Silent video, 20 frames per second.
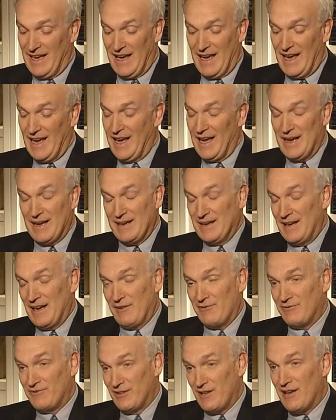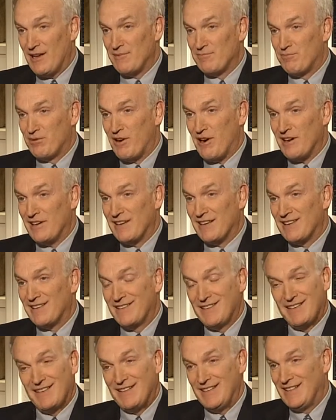a flawed
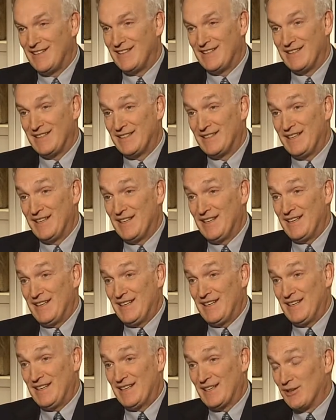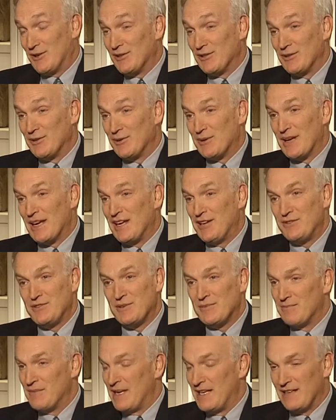product in a good
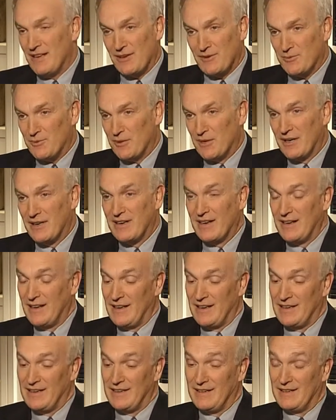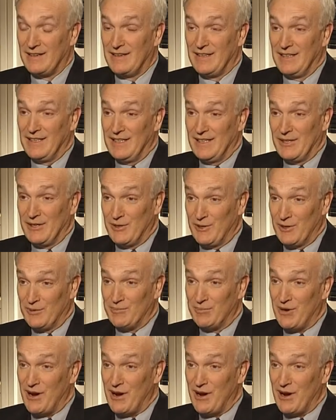location may not work, and a good